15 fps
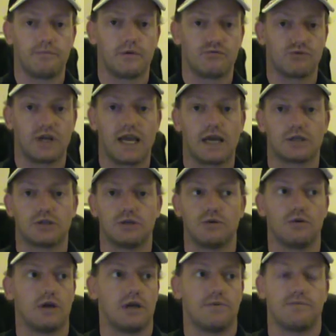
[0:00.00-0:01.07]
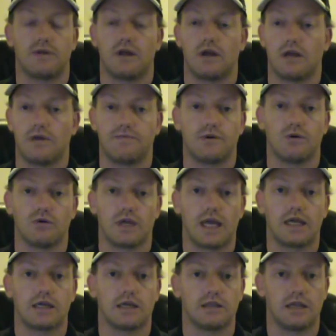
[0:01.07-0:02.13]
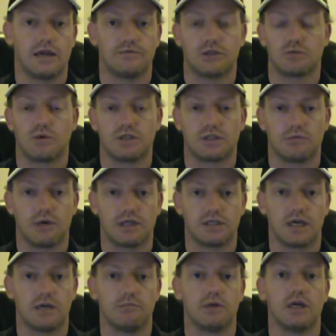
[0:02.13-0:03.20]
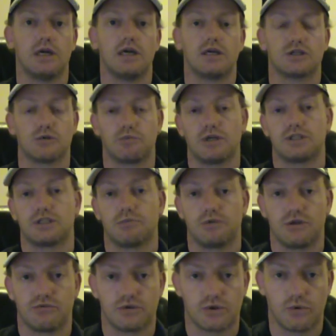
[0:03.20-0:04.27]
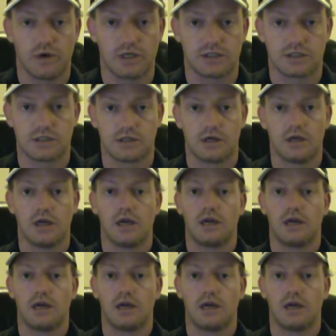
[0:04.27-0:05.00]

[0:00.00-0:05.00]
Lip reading: react to. And if you don't like it, then I've just wasted my time. So please send me your requests.